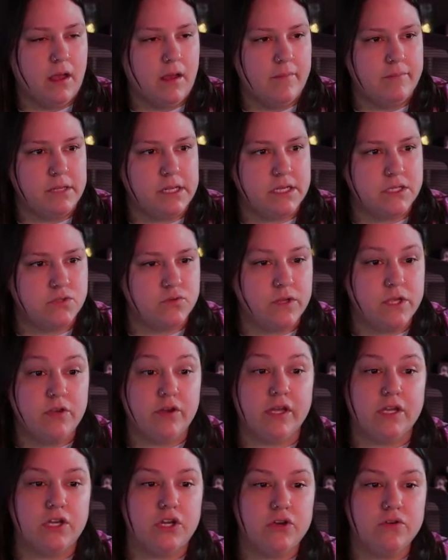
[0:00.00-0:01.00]
Because what you
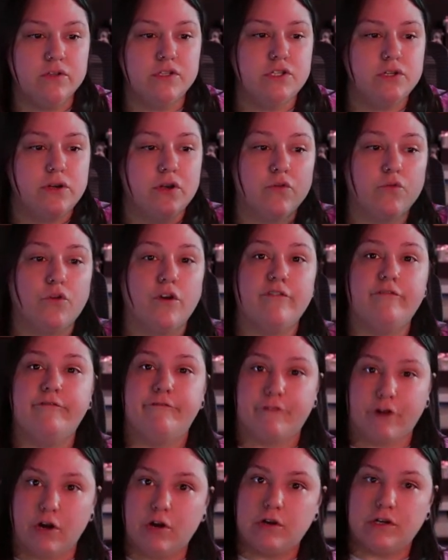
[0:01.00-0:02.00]
can do is you can
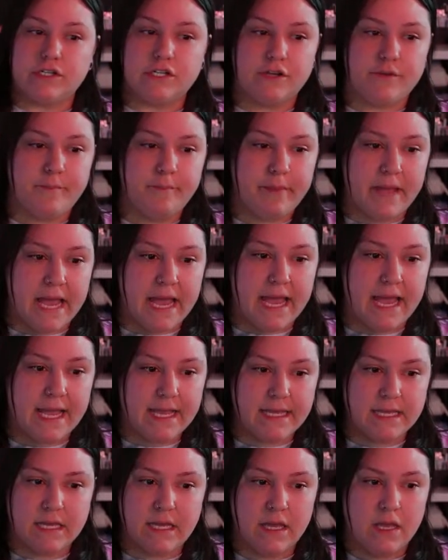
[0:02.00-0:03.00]
revert
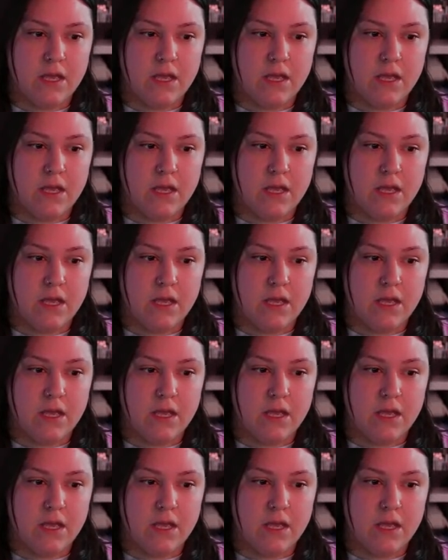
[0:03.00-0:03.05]
back